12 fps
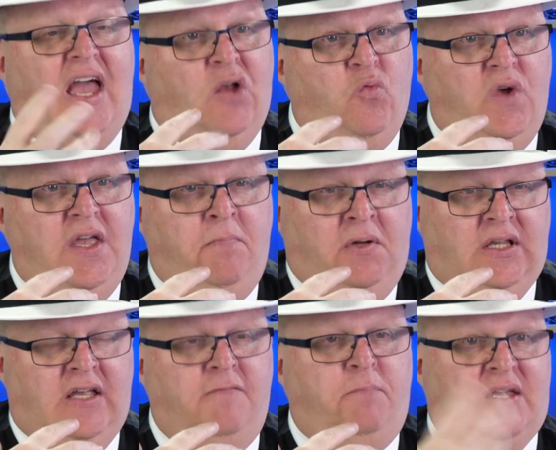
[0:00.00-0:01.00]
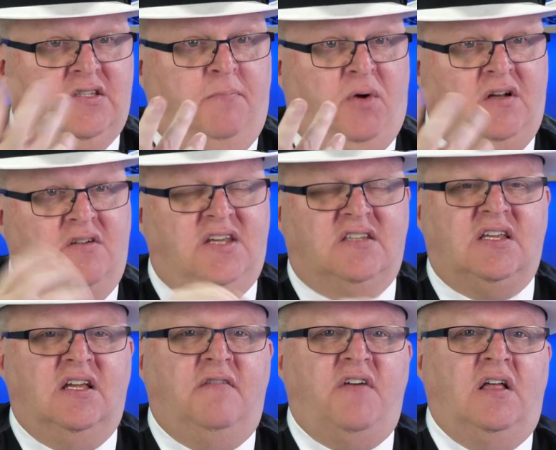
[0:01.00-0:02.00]
and we believe, based upon our
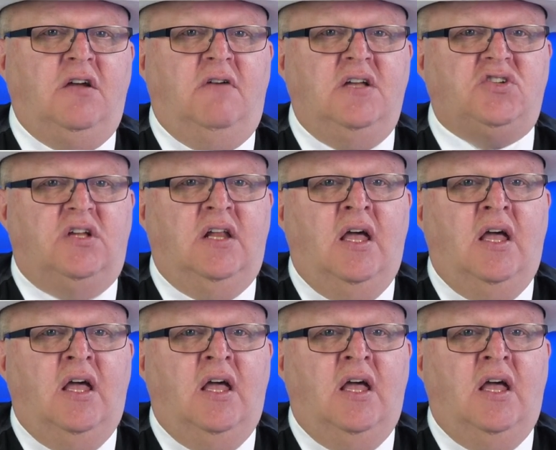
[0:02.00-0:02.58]
testing and evaluation,